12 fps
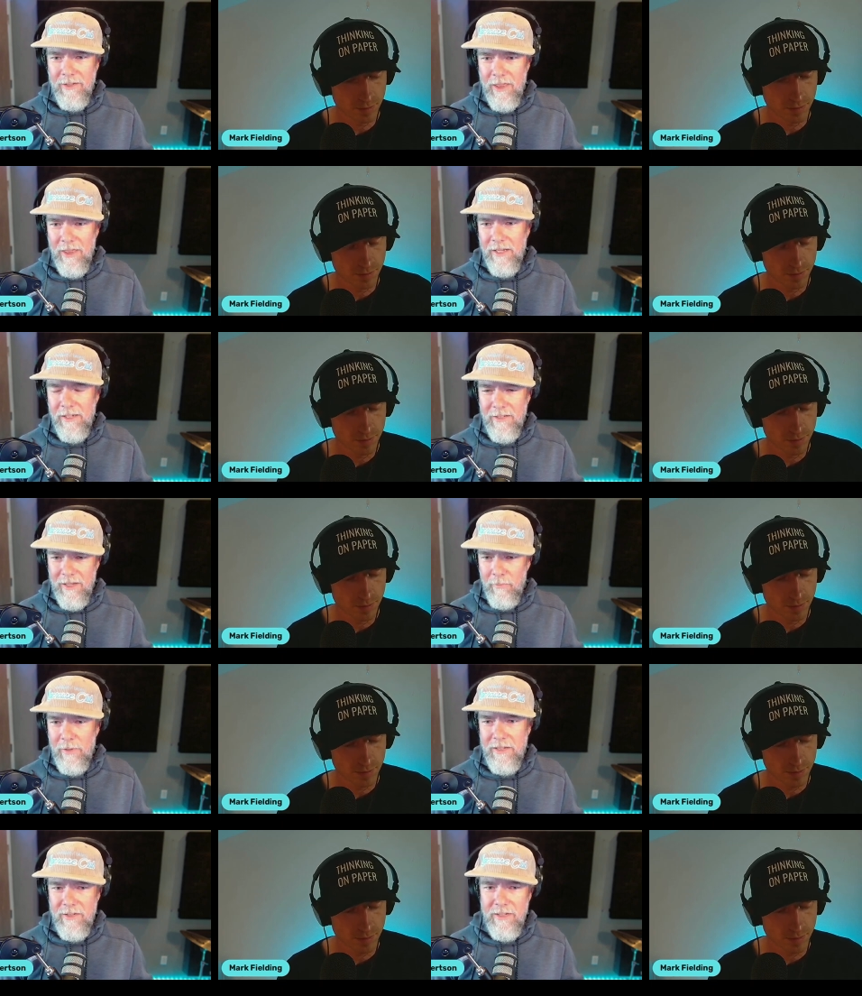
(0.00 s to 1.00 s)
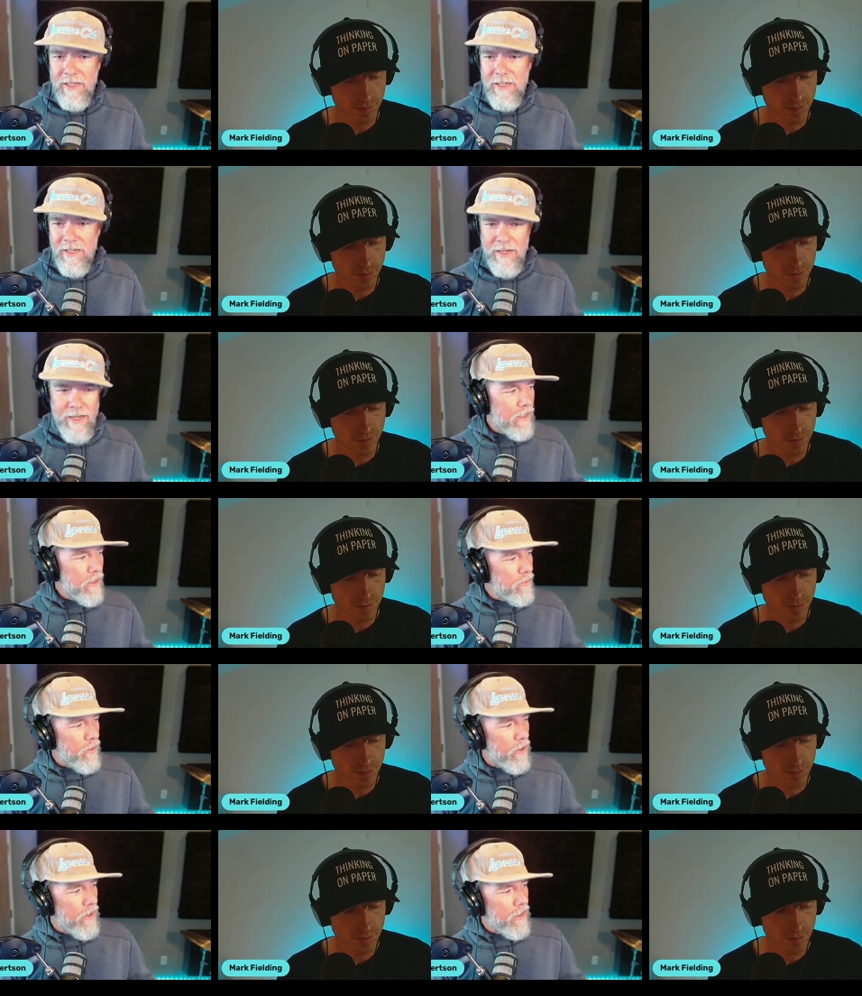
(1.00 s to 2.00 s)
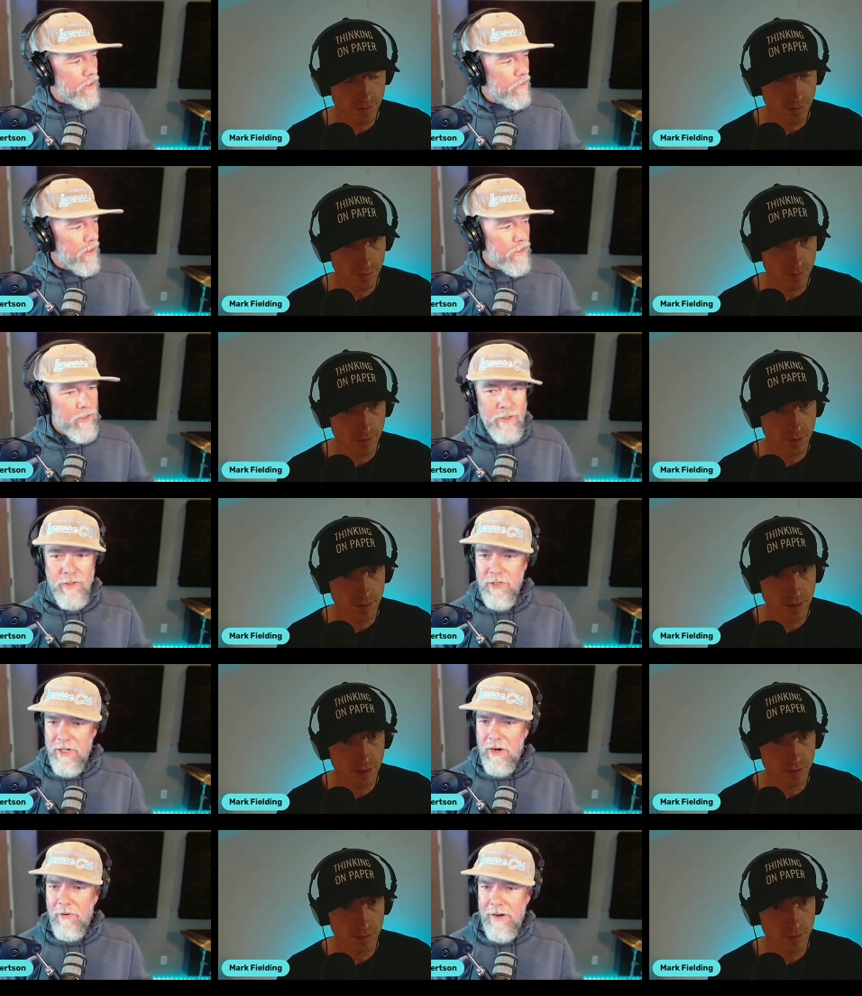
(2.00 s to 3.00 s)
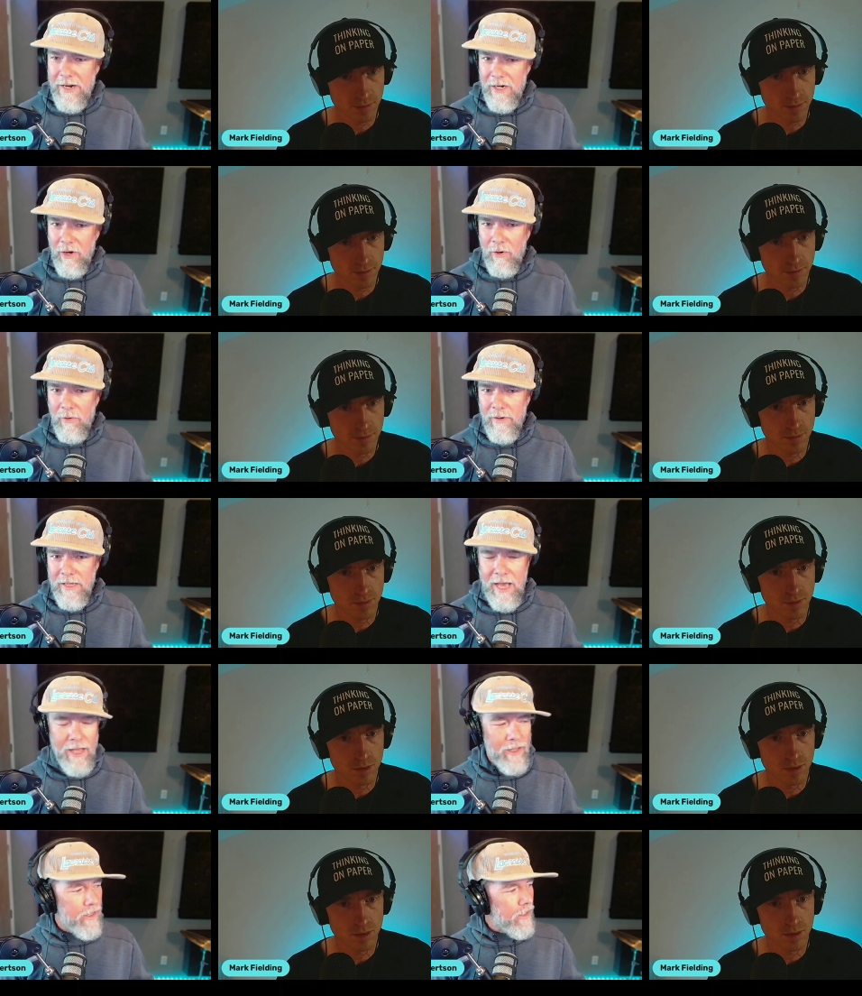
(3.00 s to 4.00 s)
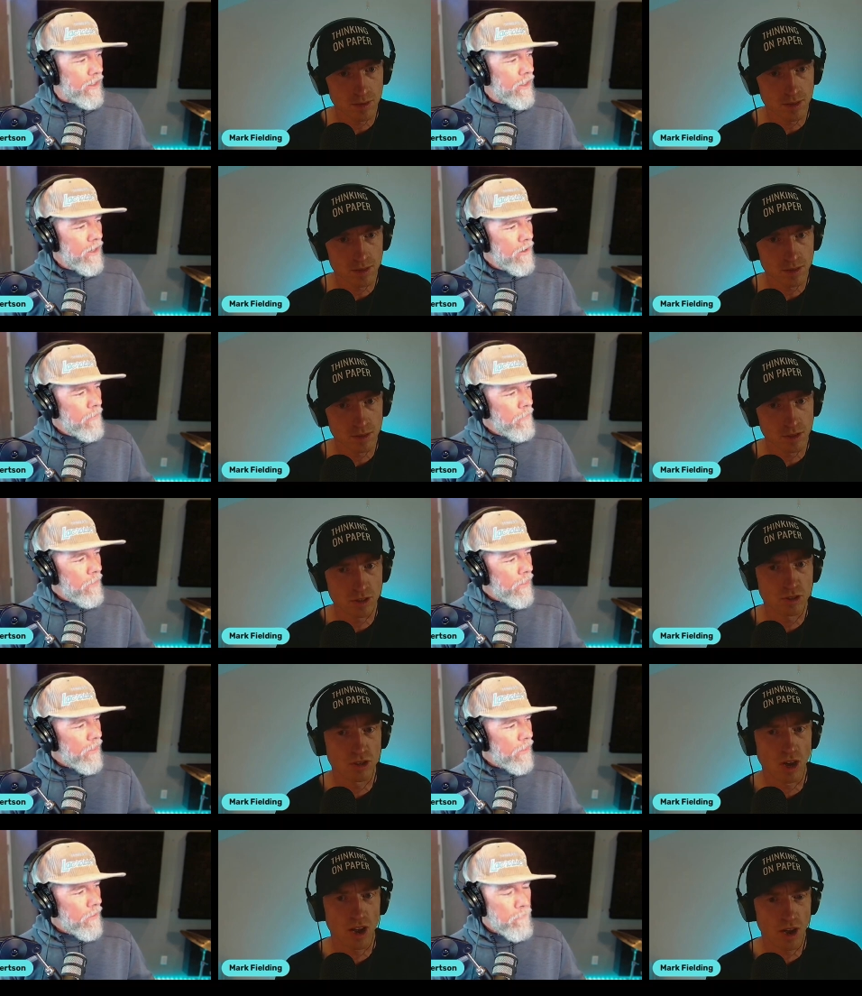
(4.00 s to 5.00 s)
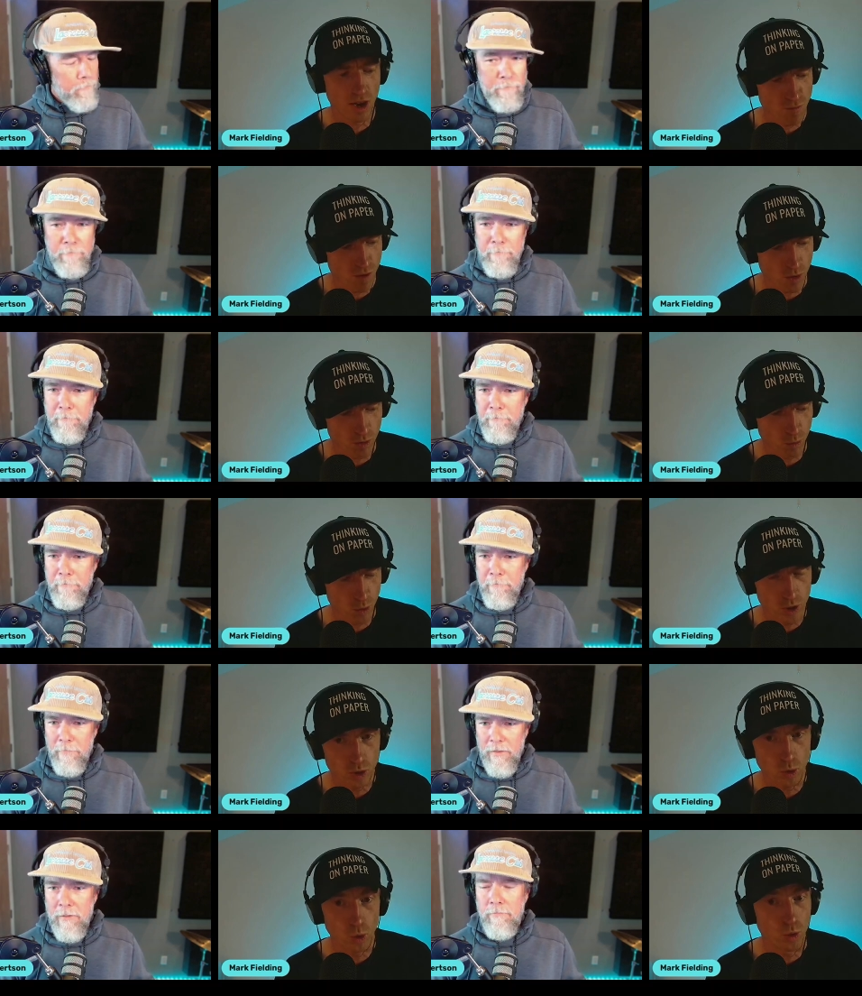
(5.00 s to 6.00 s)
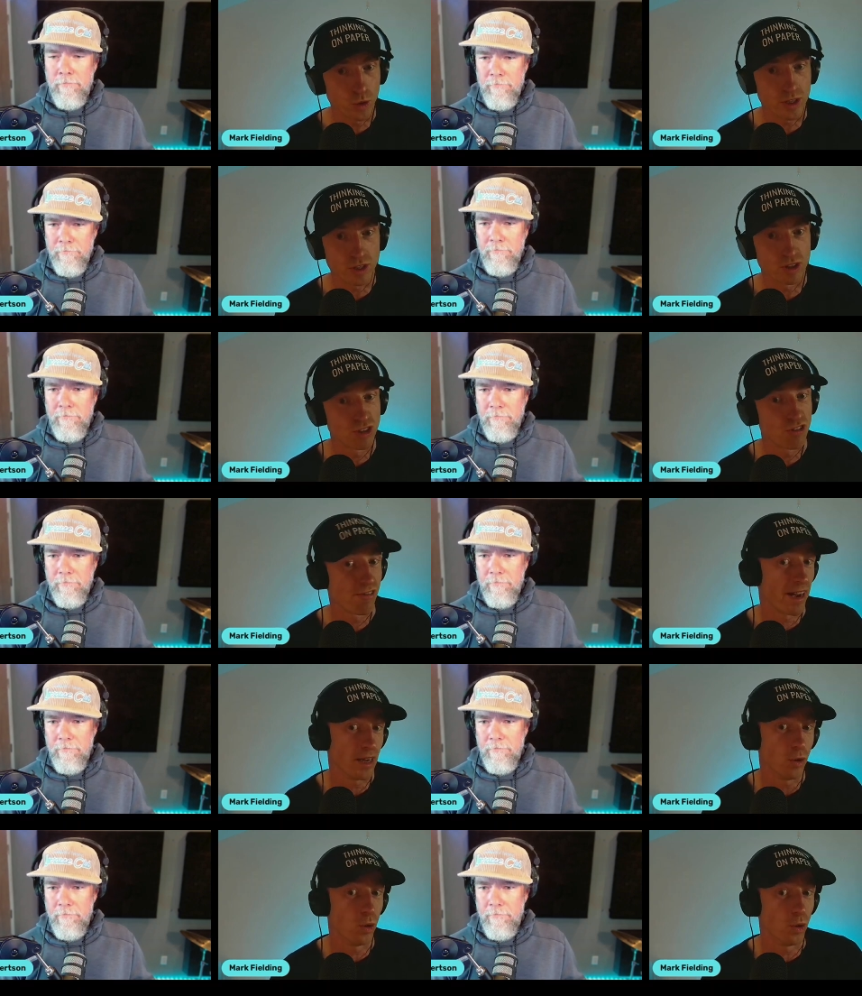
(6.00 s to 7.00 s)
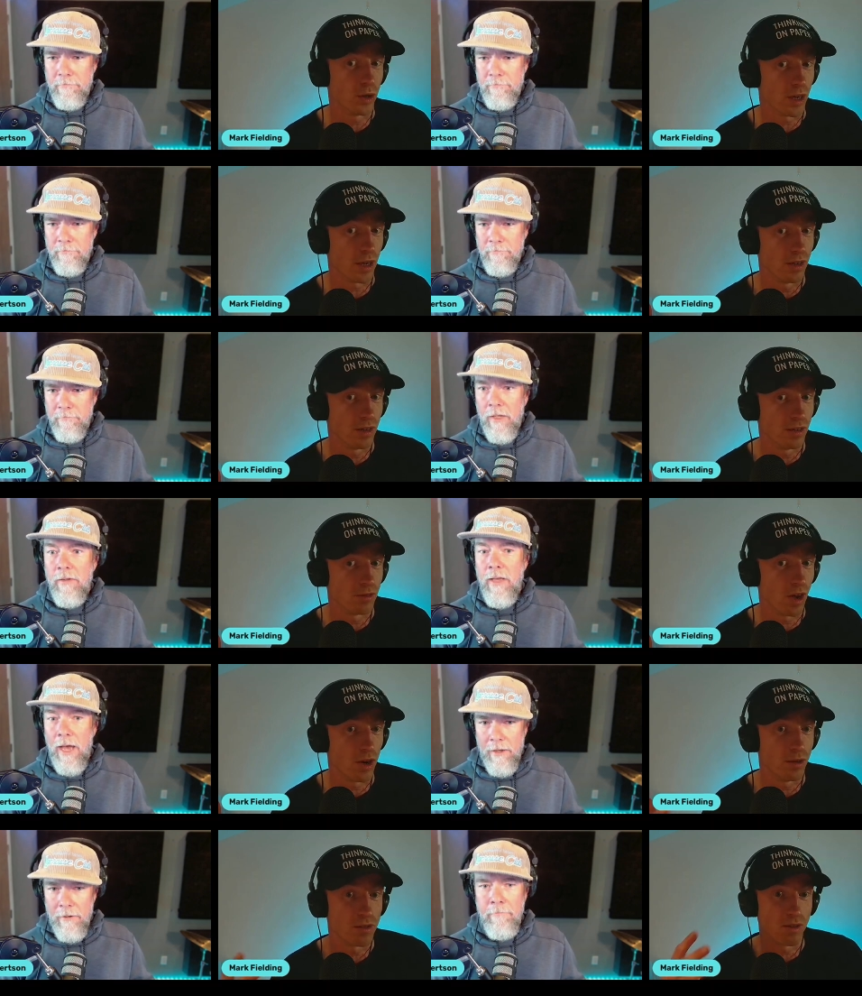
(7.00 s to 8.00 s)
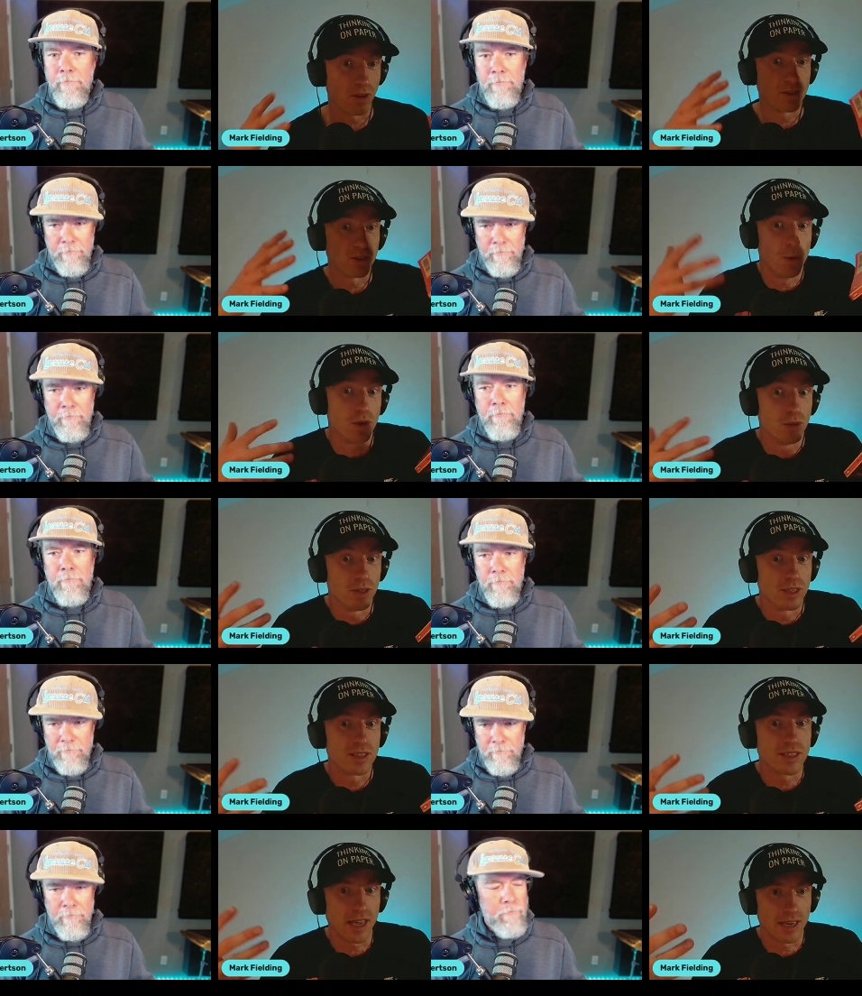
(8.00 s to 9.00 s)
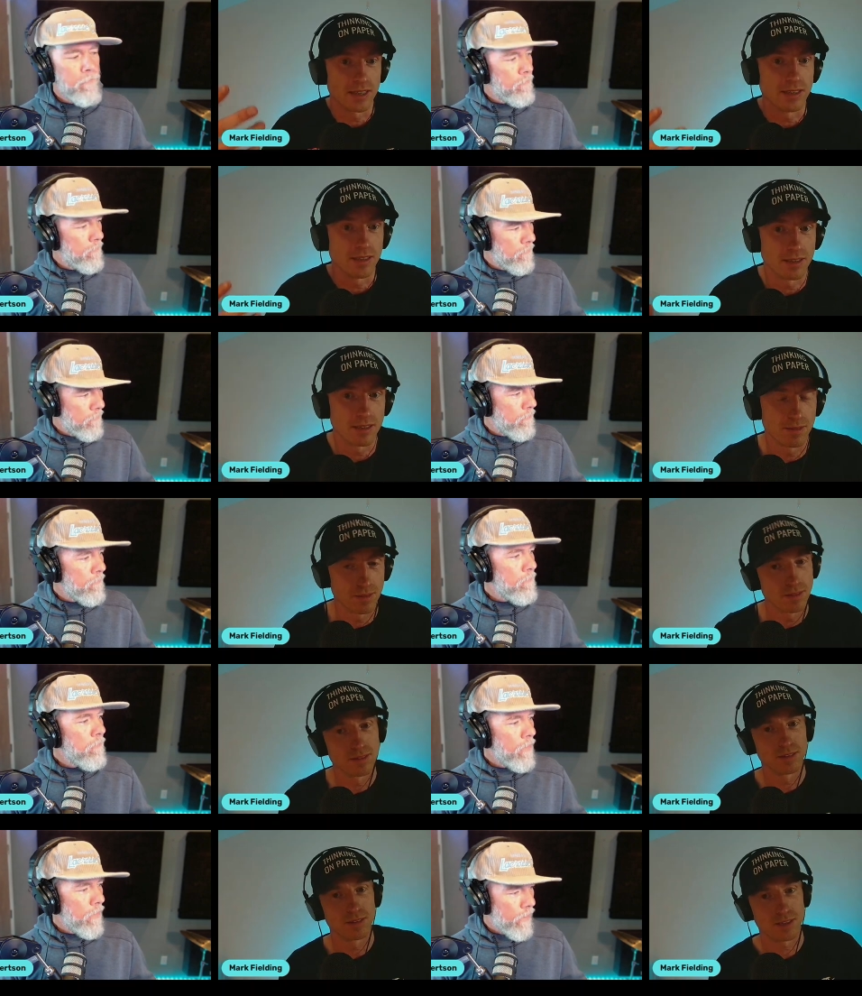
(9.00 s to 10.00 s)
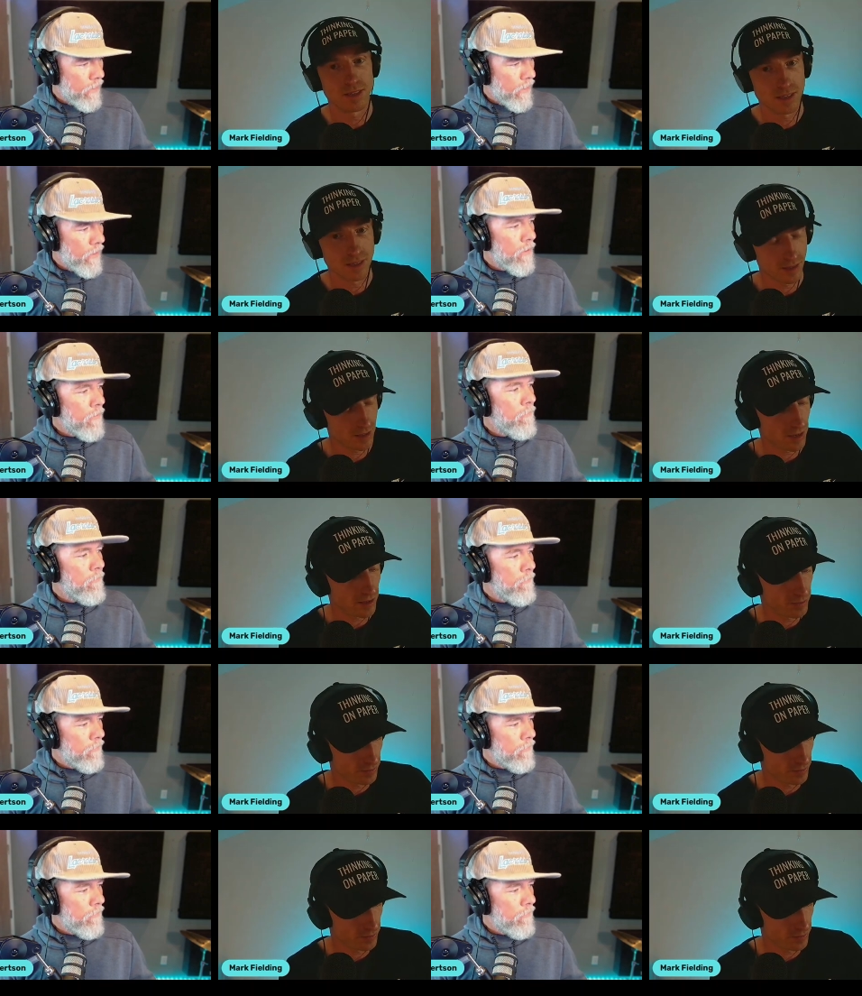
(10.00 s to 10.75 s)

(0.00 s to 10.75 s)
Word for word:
Speaker 1: the things that we see and experience, right? To generate our reality. To I, I wrote
Speaker 2: the word order to create order. Uh, yeah. So we can understand things. Yeah.